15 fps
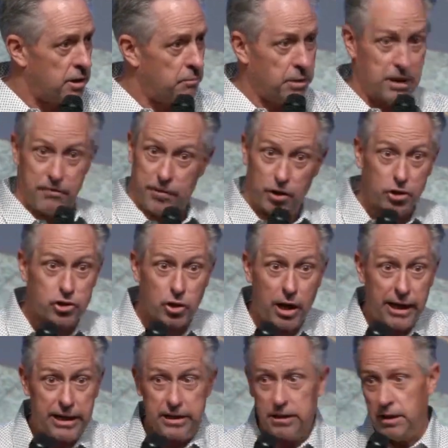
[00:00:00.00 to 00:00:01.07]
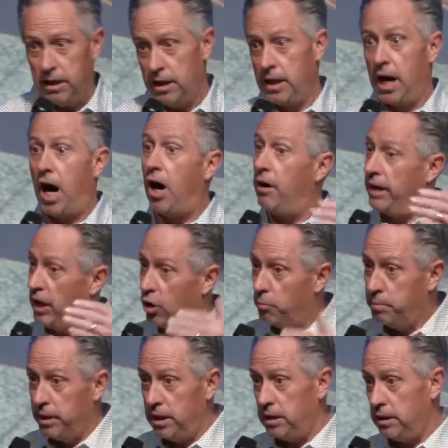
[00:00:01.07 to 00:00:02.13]
But if you're trying, I'll
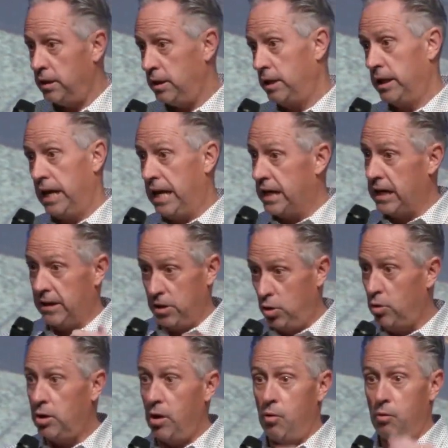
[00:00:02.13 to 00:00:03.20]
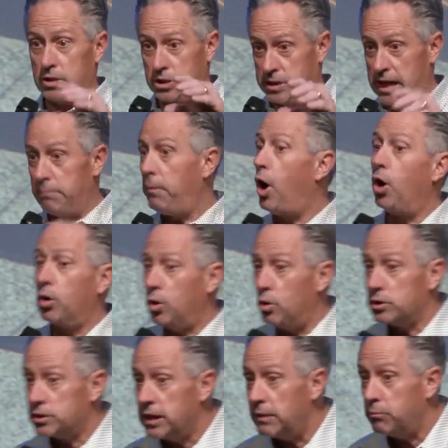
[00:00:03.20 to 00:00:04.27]
help you. And then you go a step, I'll
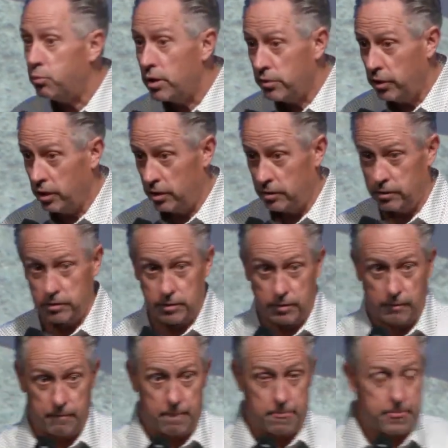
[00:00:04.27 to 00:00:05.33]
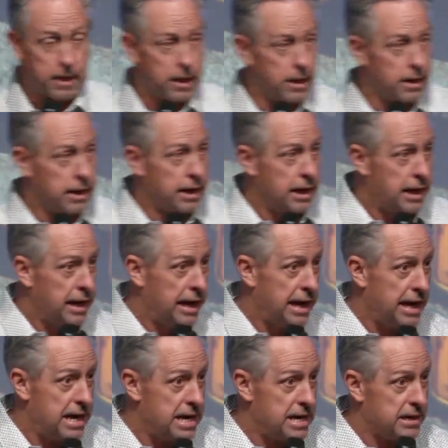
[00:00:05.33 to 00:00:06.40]
go a step with you.
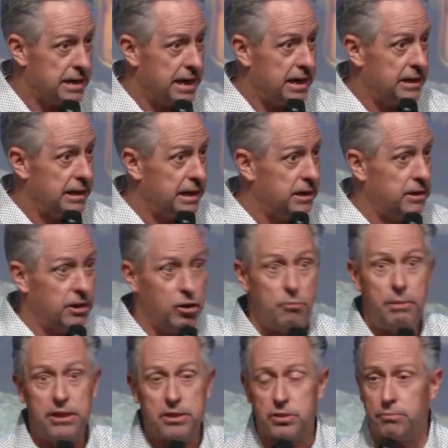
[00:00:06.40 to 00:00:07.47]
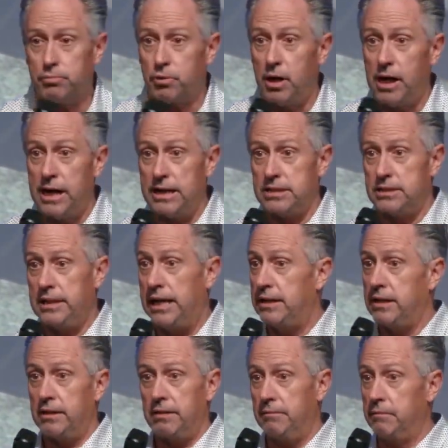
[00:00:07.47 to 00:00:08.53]
And, and, and you'd be surprised that
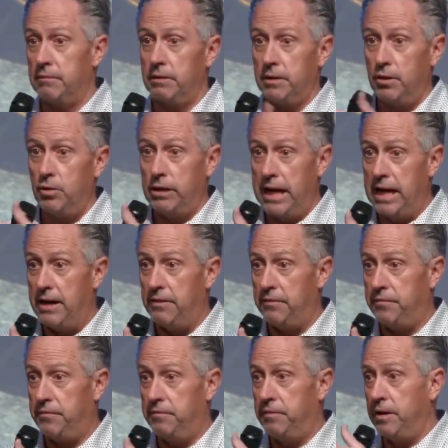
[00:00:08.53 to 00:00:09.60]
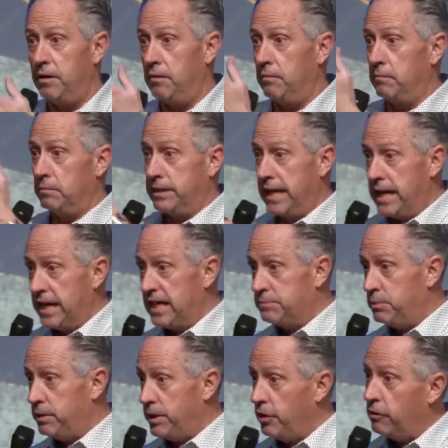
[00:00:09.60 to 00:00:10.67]
you'd have, you know,
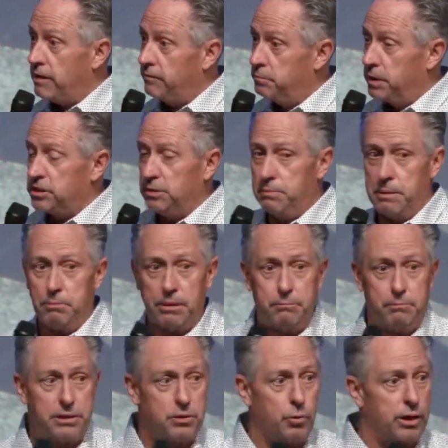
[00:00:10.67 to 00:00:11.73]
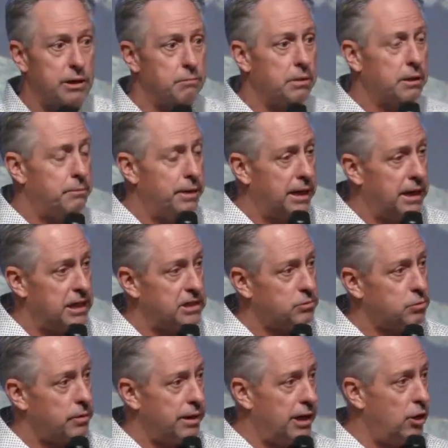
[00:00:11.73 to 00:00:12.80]
teddies, but you know, have a bunch of people in between. But it
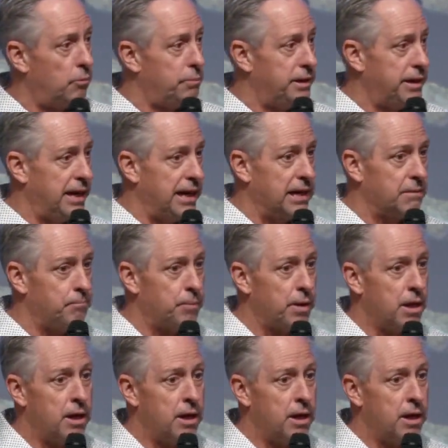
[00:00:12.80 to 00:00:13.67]
begins with a helping hand.